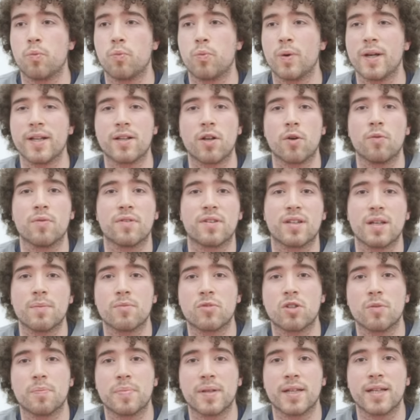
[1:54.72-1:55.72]
we don't
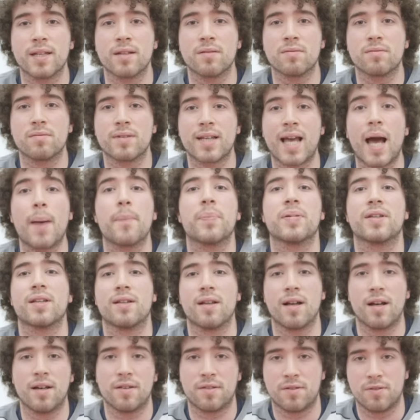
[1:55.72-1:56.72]
seem to be
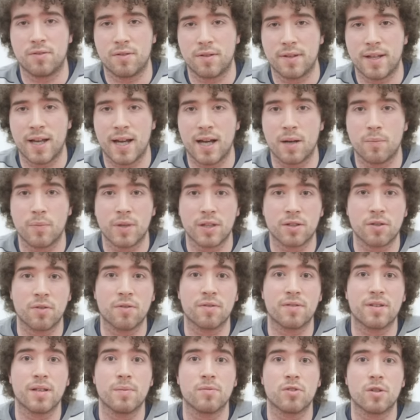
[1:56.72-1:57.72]
capitalising on that, and we
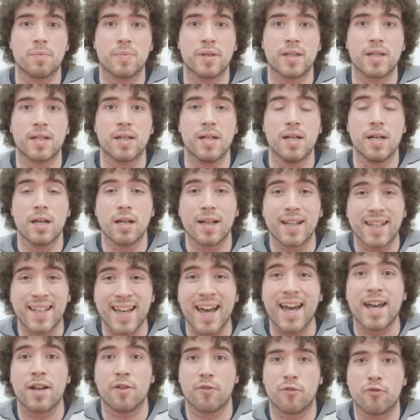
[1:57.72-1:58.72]
don't seem to be
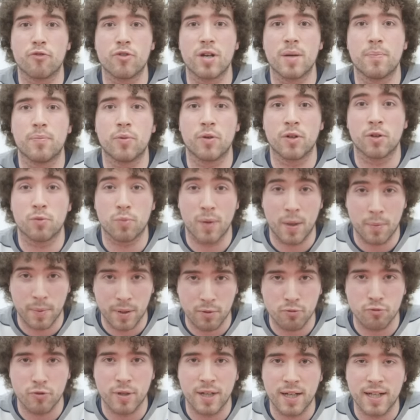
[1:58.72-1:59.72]
getting three points where
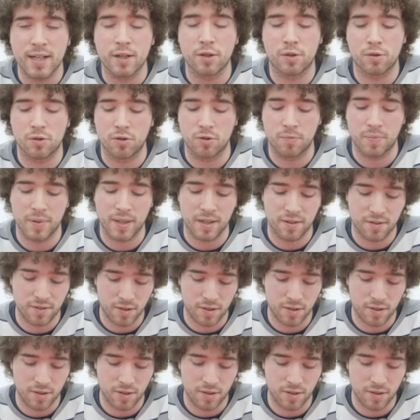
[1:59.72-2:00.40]
we really should be.